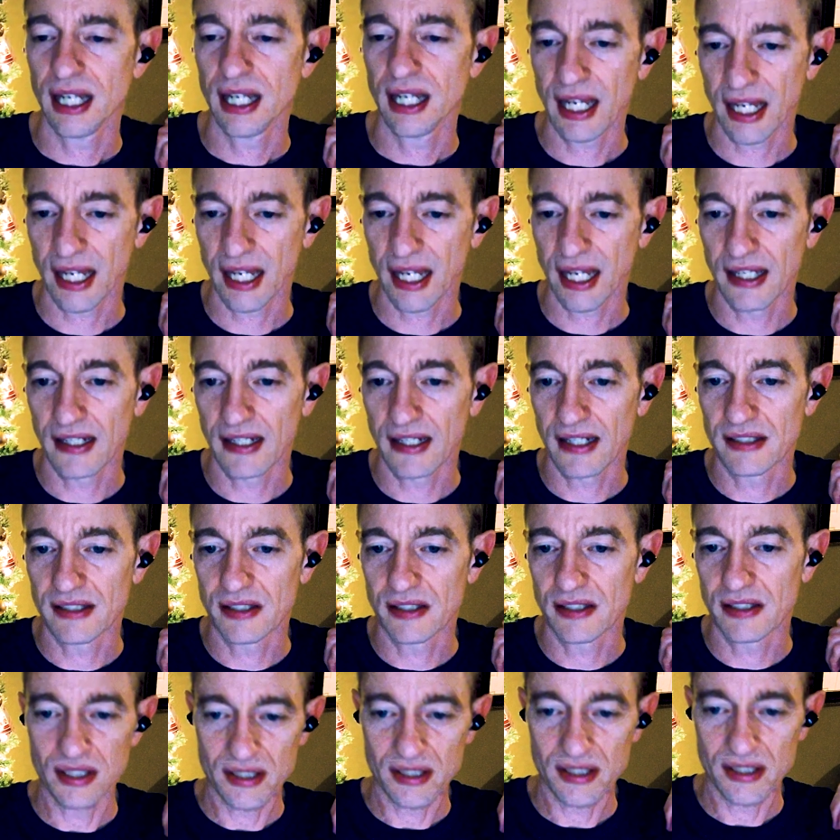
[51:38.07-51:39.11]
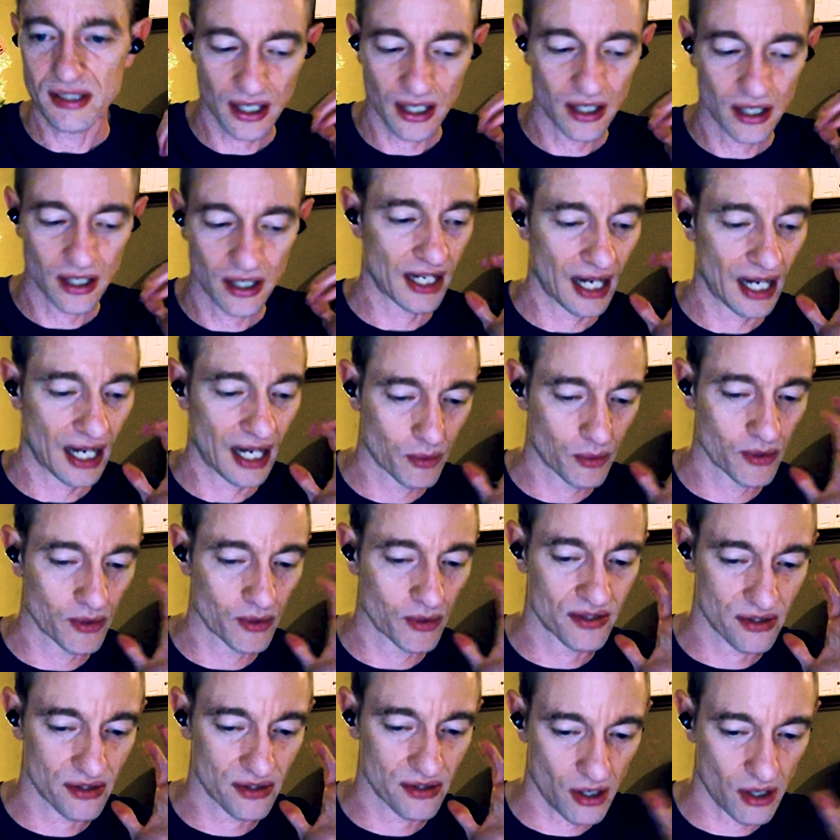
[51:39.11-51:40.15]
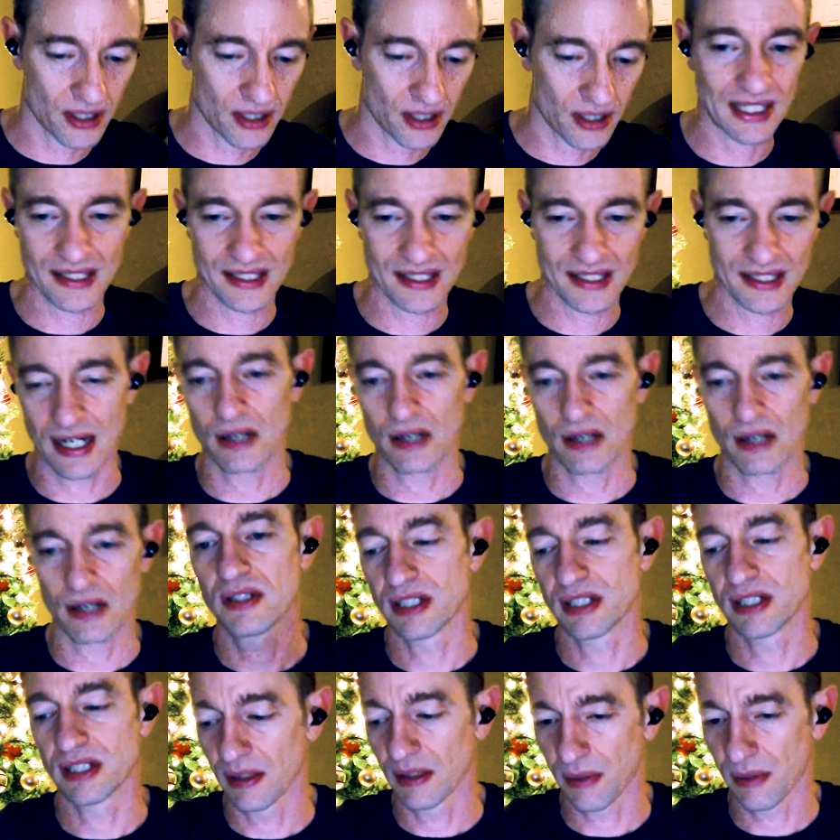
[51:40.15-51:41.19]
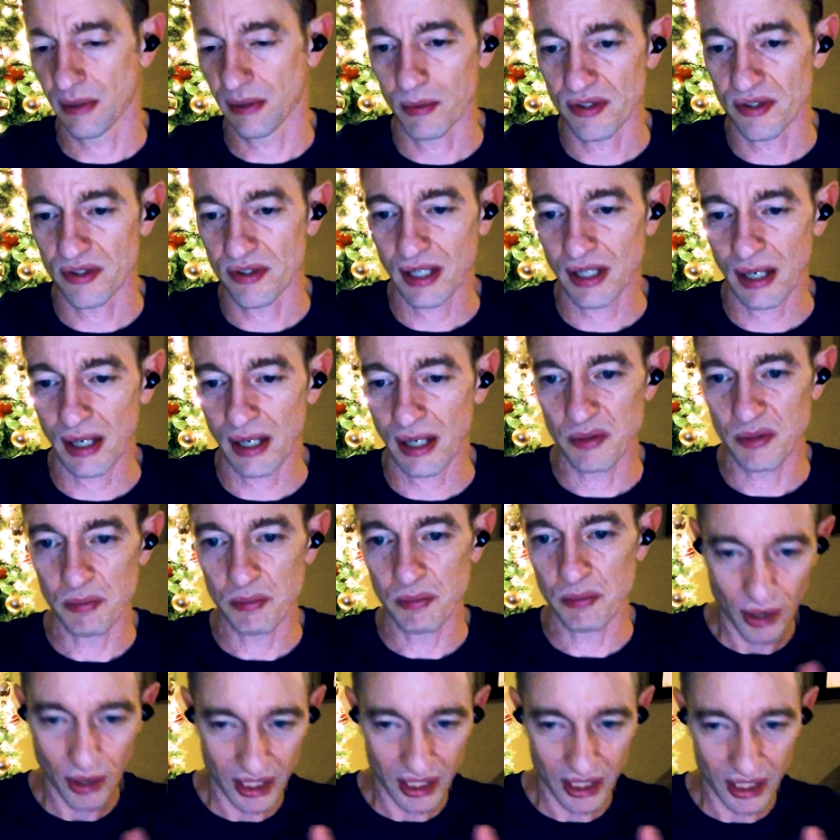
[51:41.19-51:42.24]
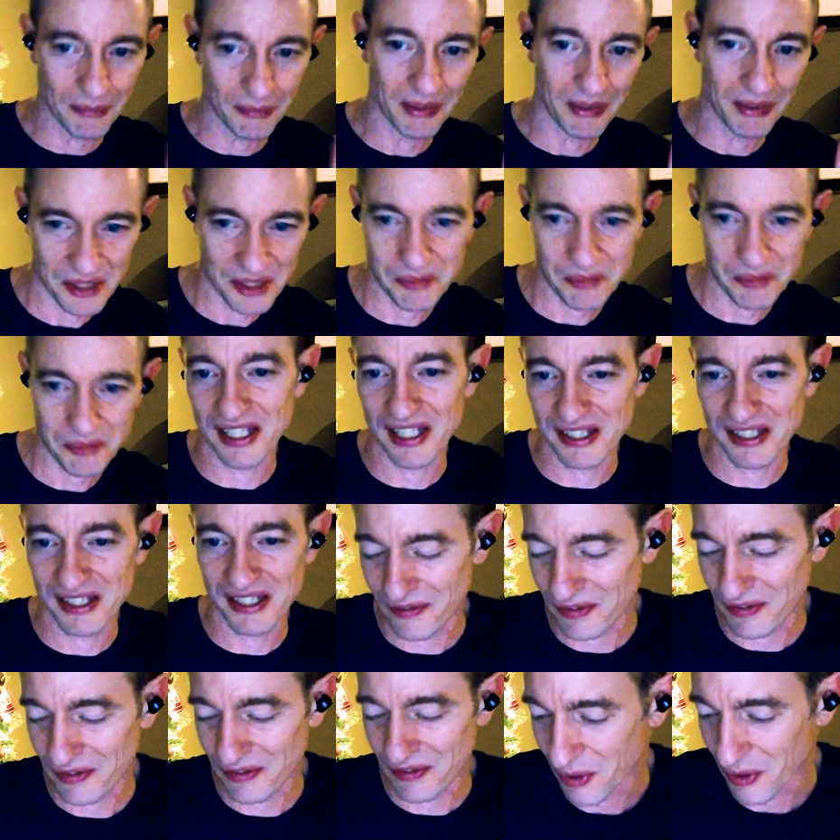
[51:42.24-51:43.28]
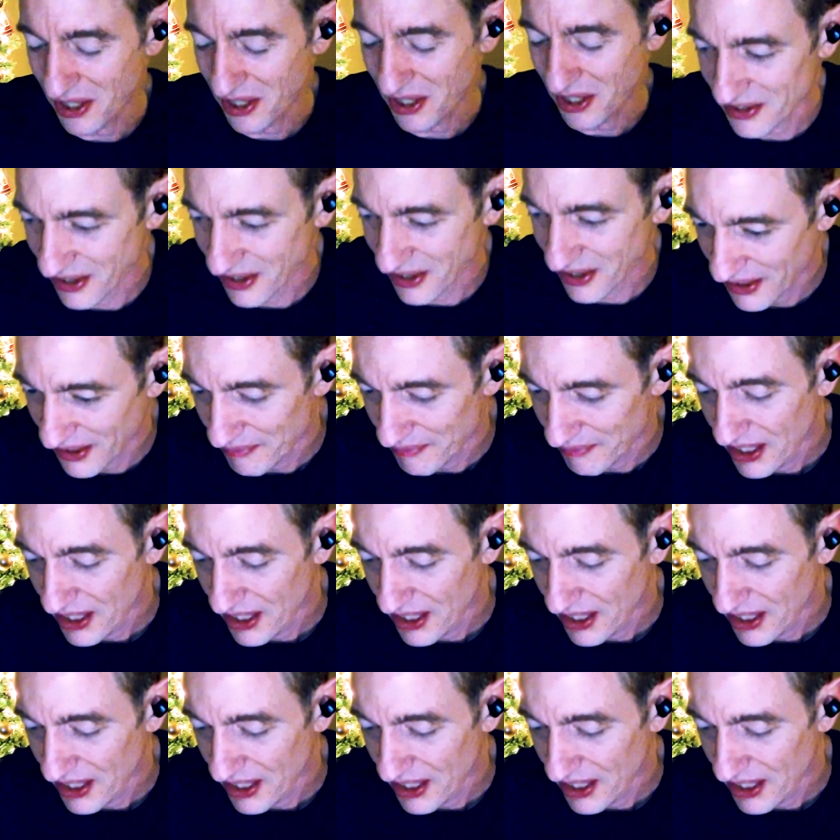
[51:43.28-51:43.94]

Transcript: And you could tell that I was talking down to him. I was putting him in his place, if you want to say it.